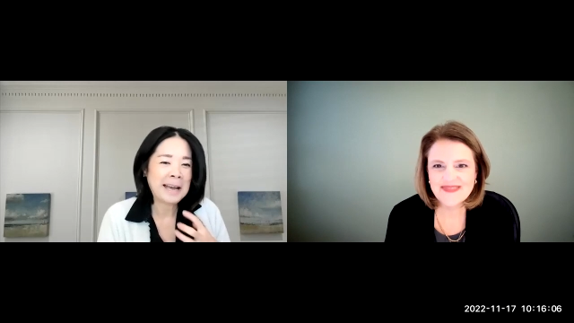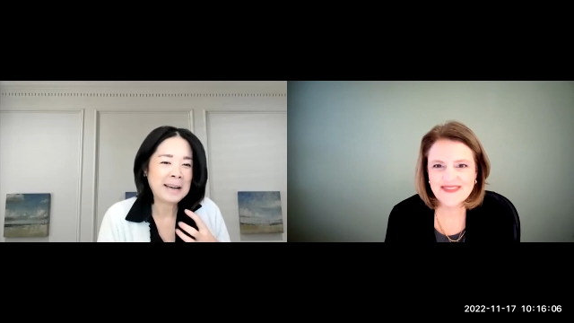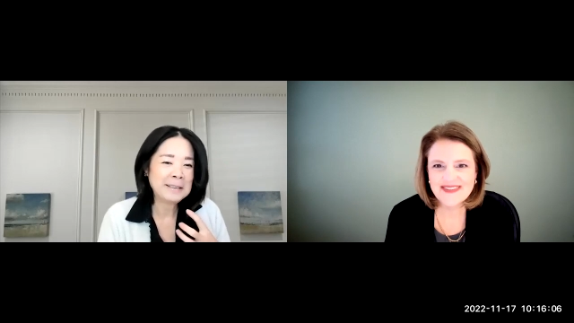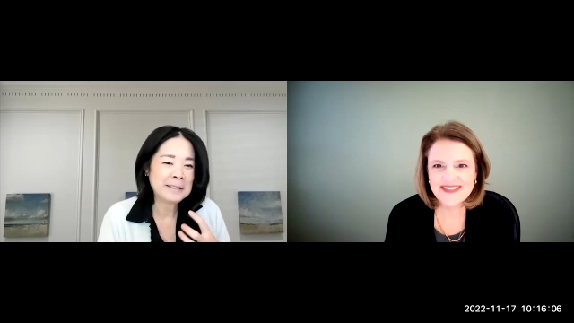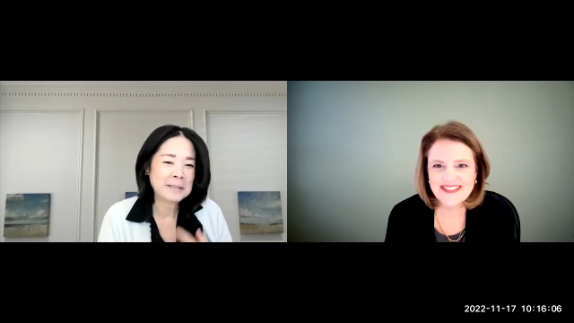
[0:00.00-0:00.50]
Speaker 1: Like,
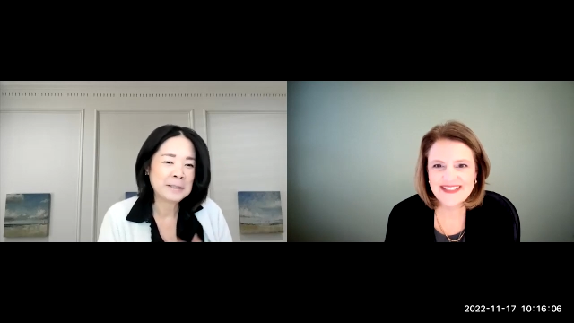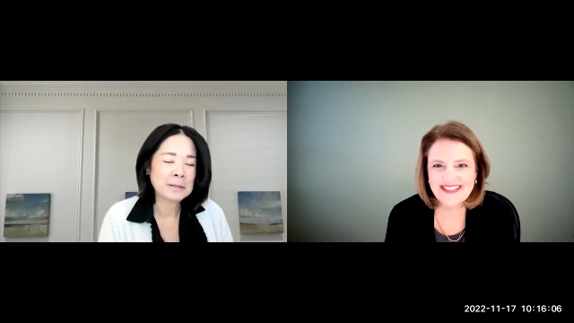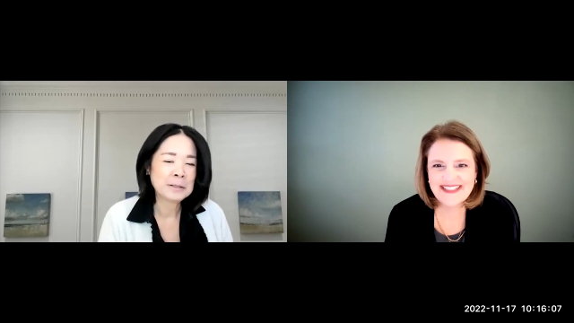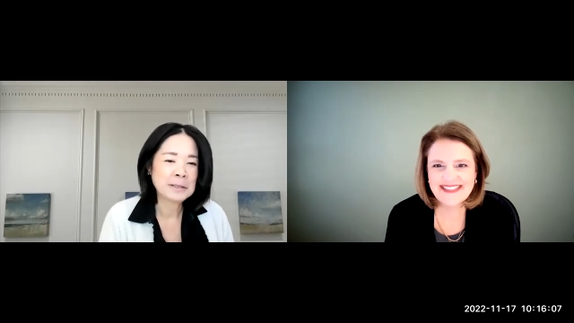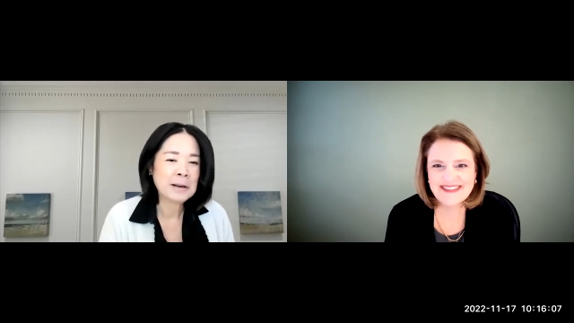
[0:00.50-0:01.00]
how did this
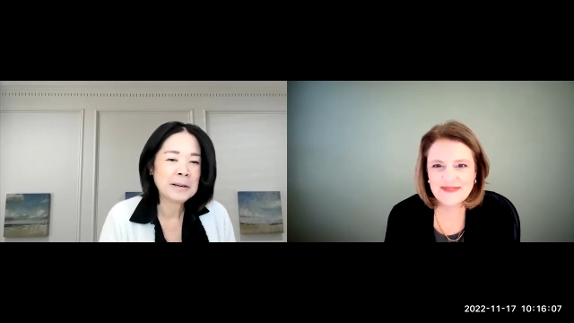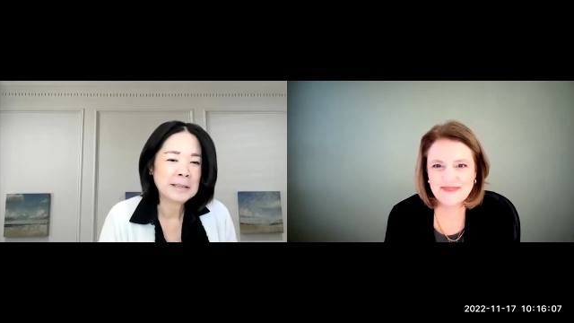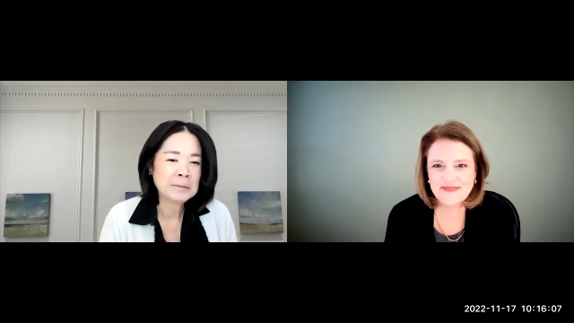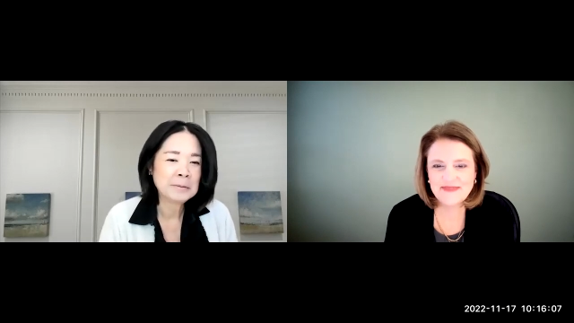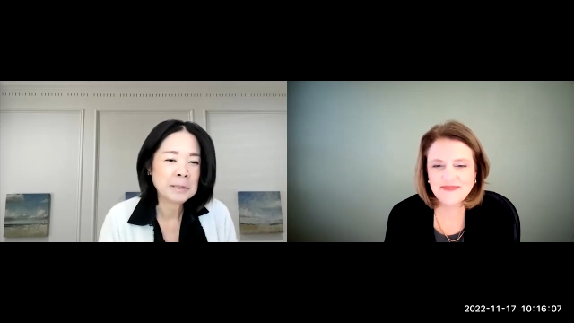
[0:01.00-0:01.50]
all
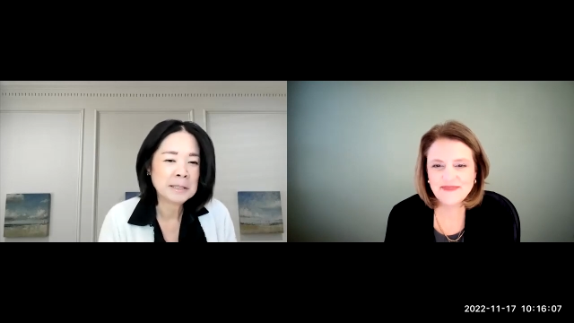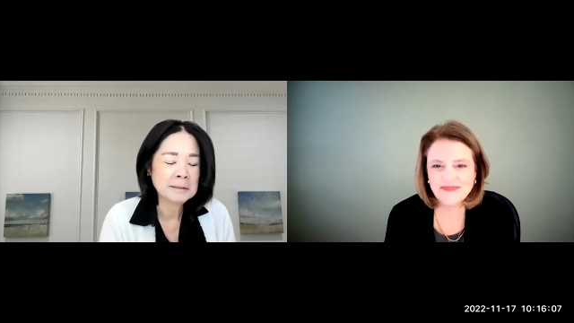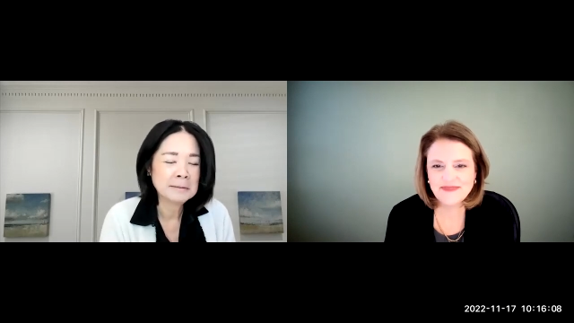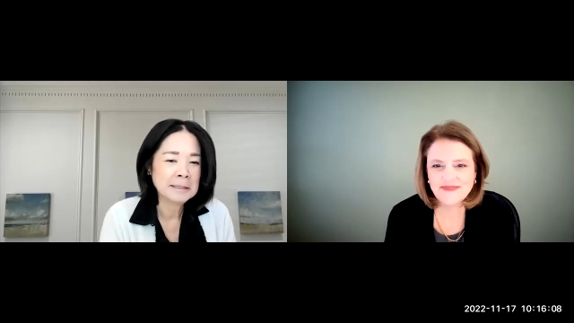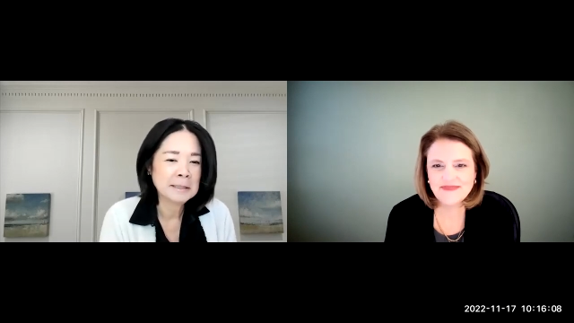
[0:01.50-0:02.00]
start, and
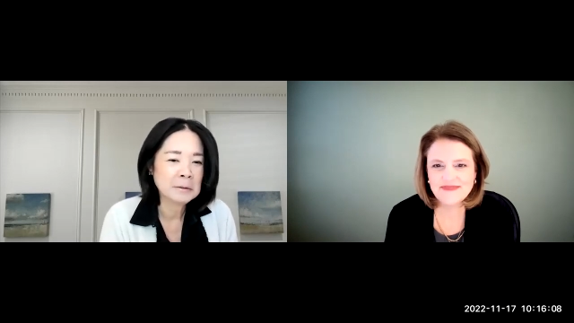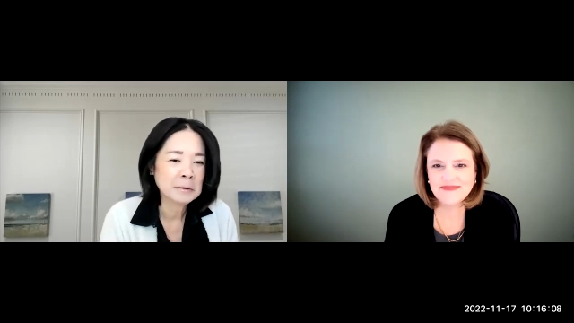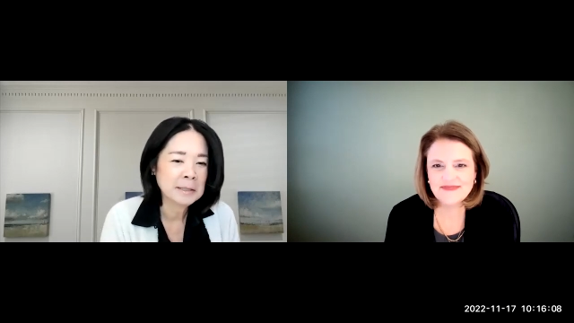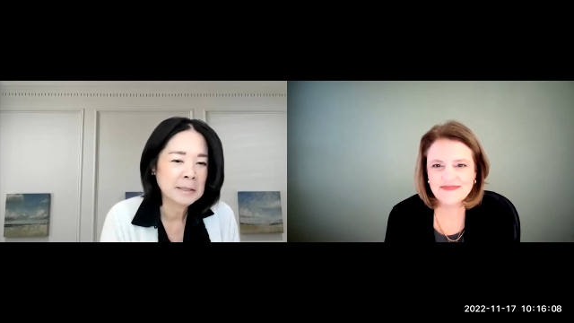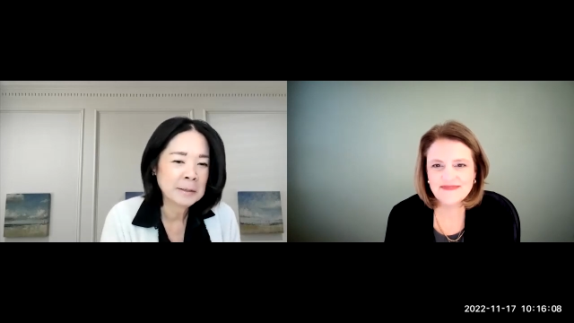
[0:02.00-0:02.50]
what's it you
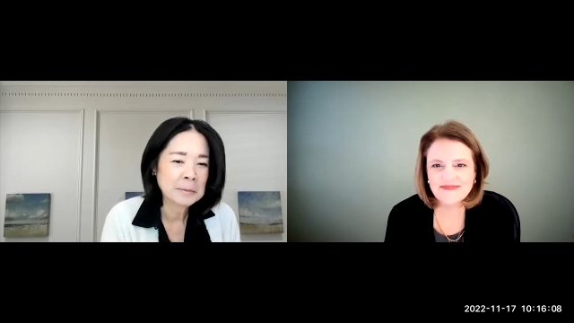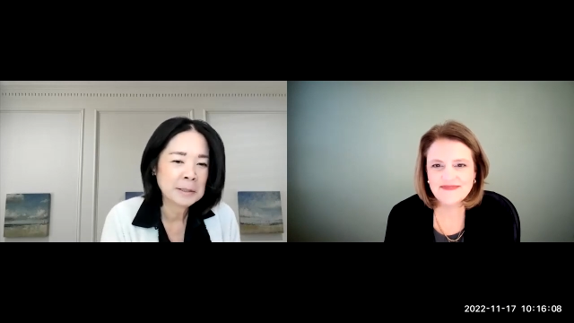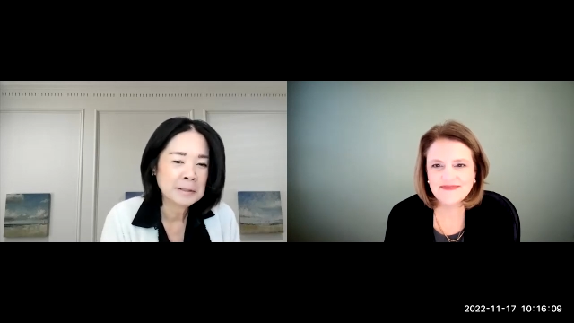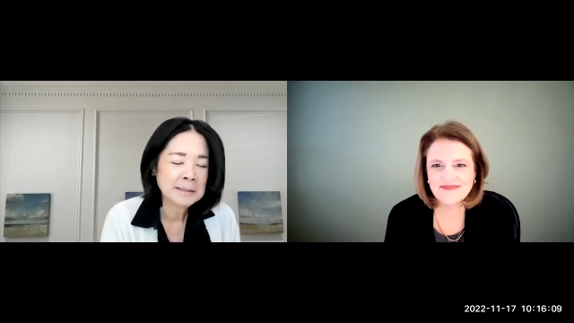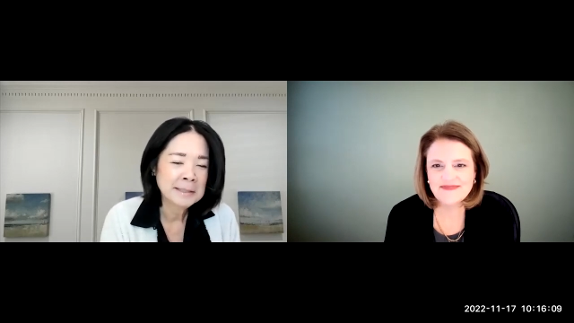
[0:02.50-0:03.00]
know look like
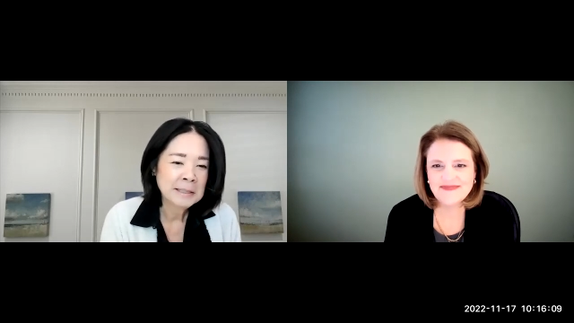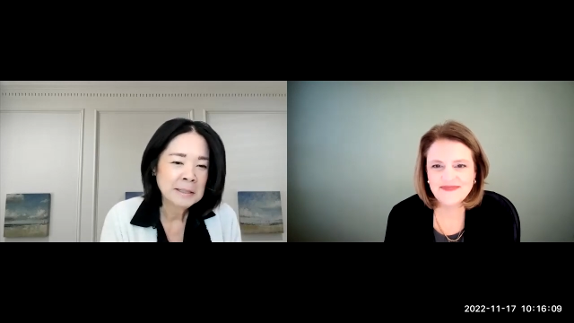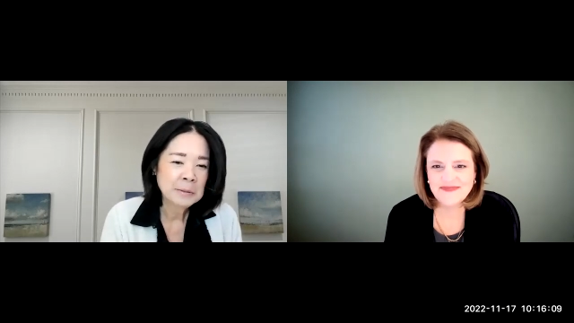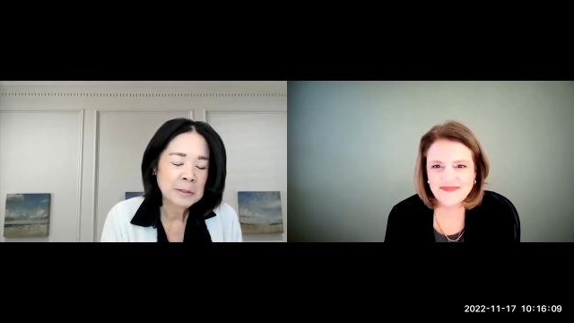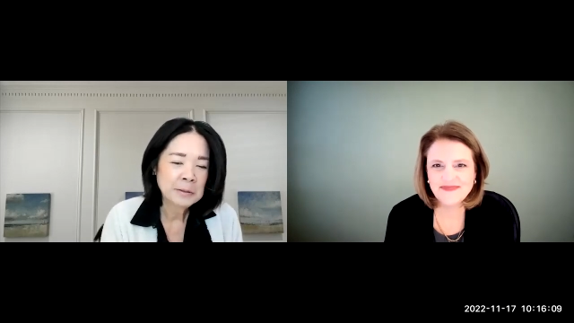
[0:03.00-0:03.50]
when
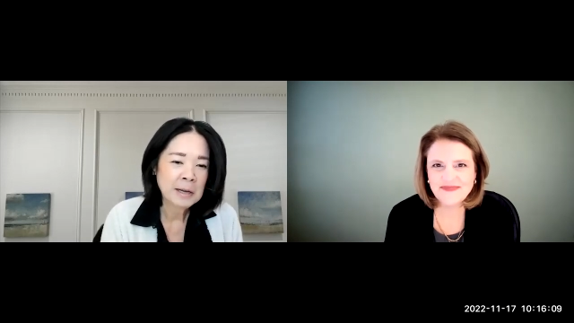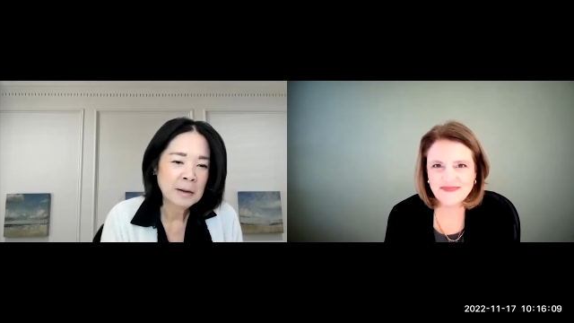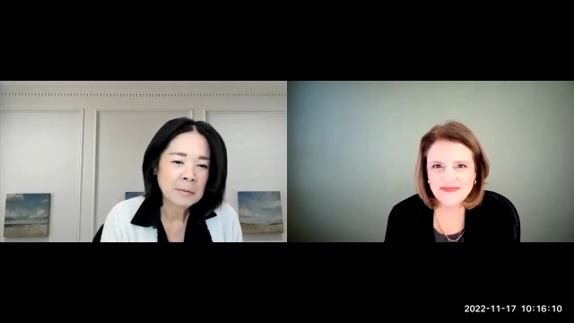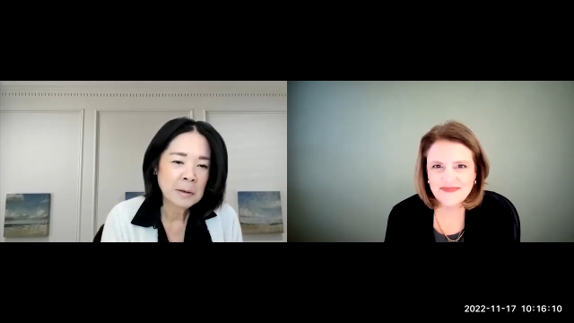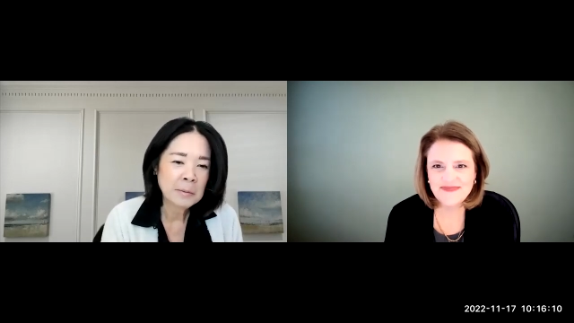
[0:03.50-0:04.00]
when you're
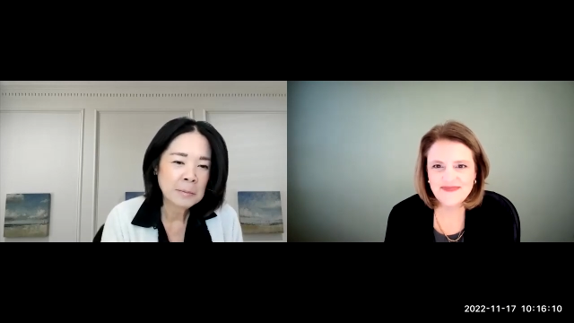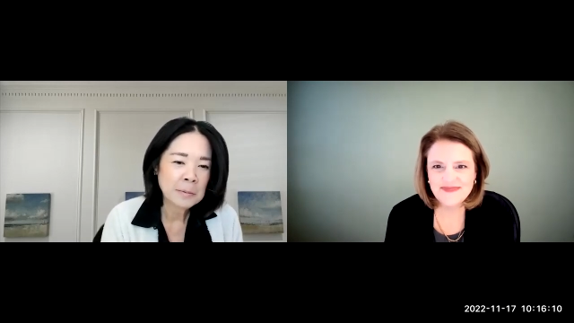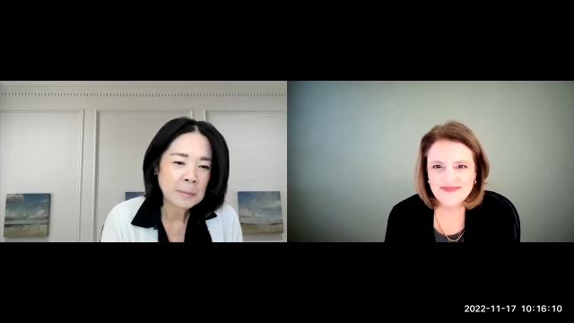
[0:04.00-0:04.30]
not well